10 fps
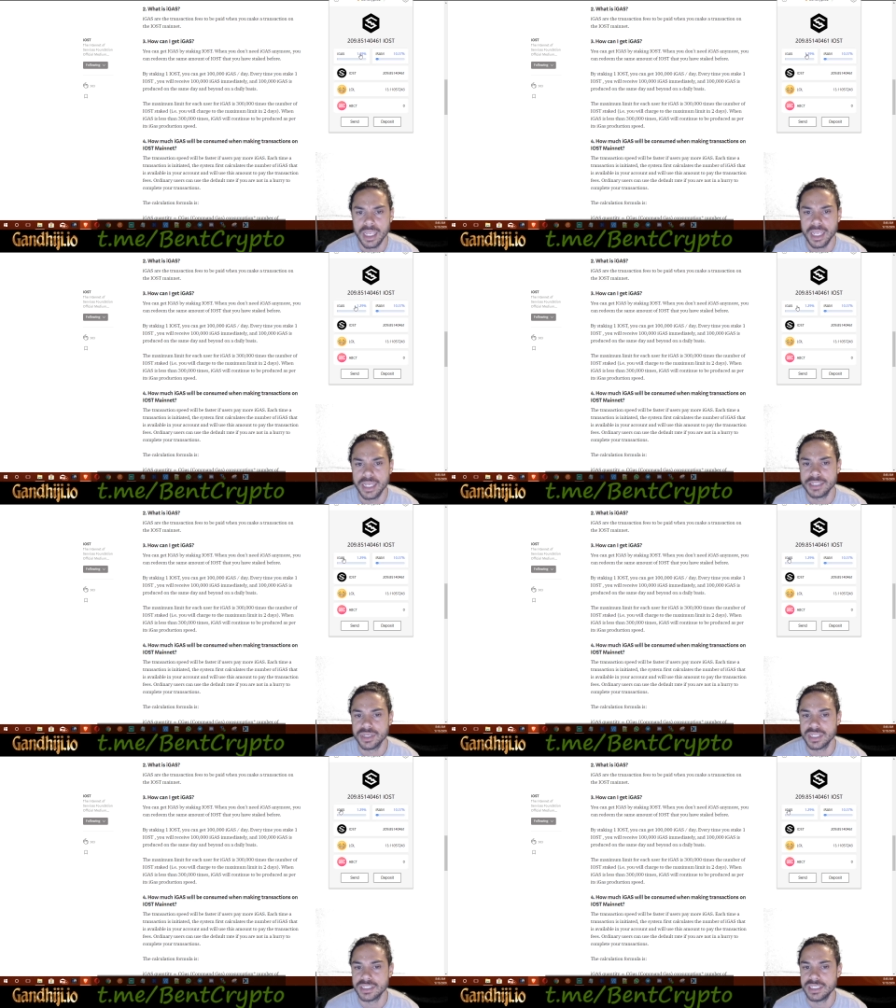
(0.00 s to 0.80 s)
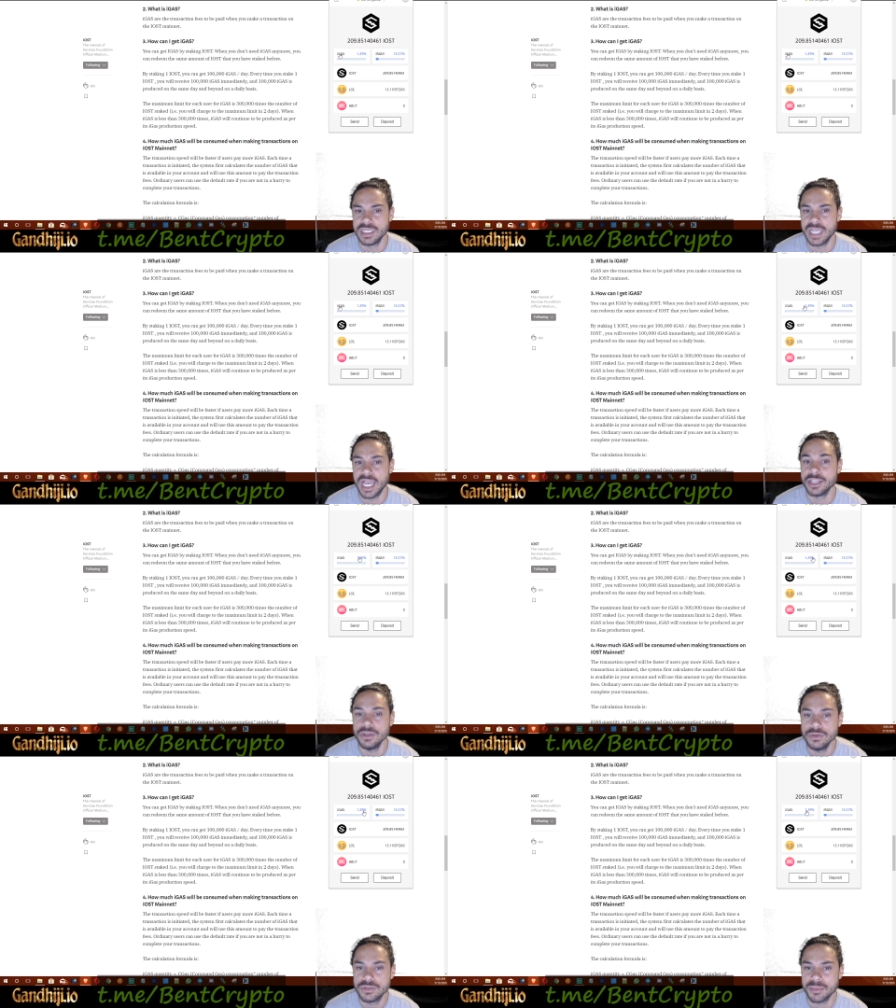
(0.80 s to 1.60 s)
And as you can see, I
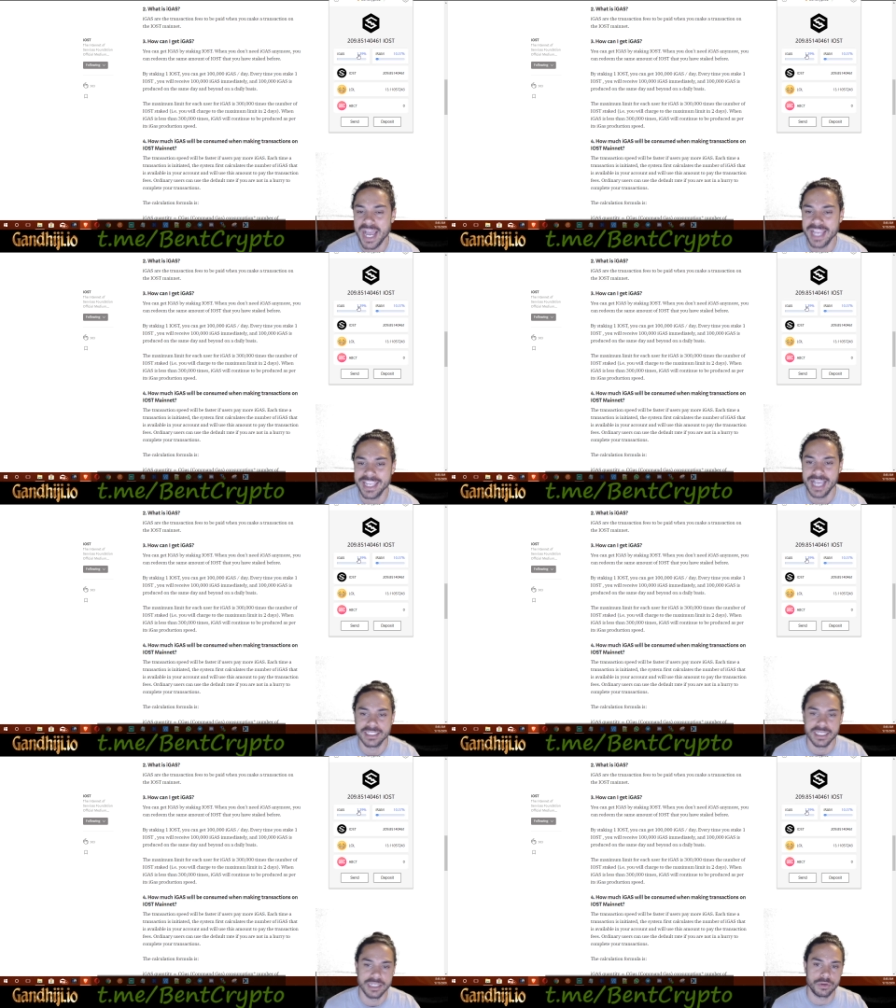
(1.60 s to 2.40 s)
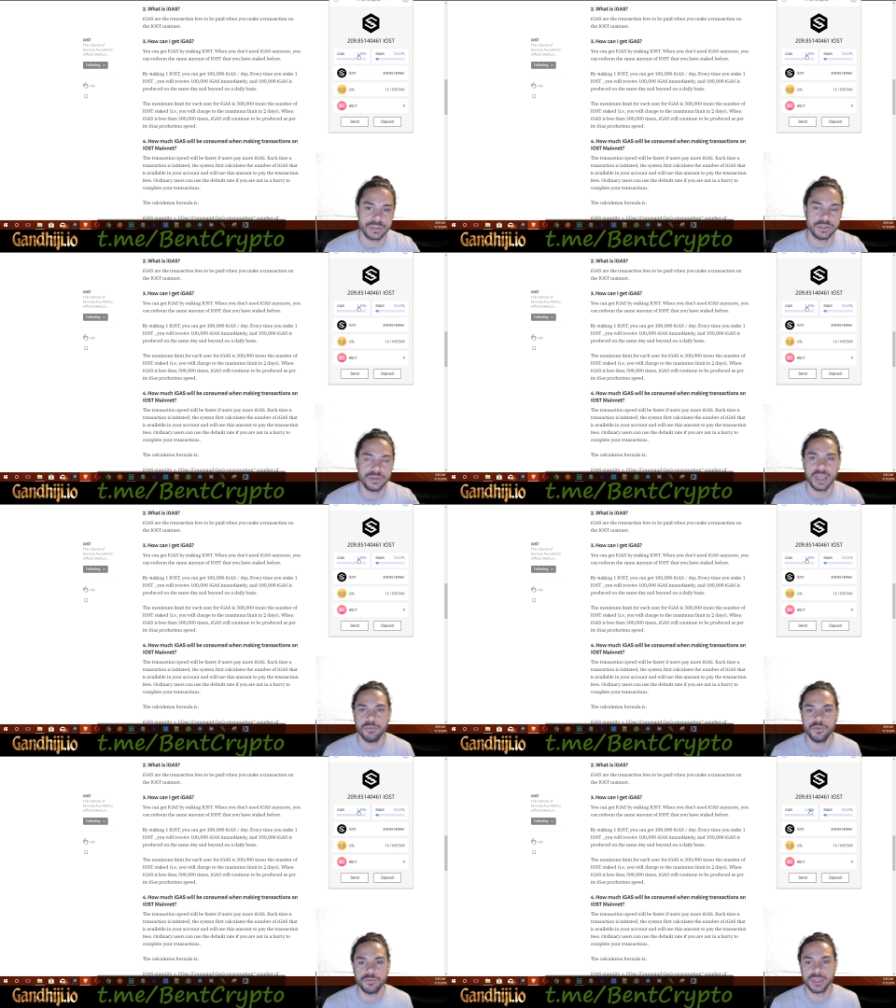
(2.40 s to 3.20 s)
used some iGas in order to do that
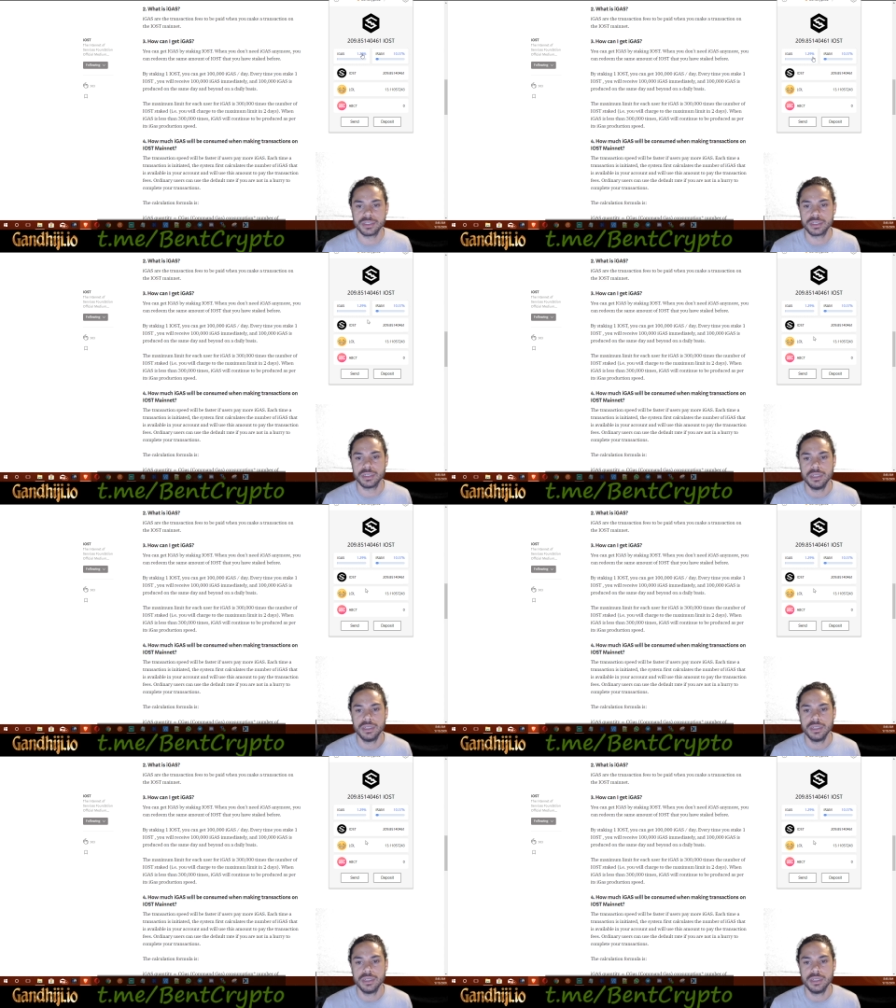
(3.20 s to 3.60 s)
movement,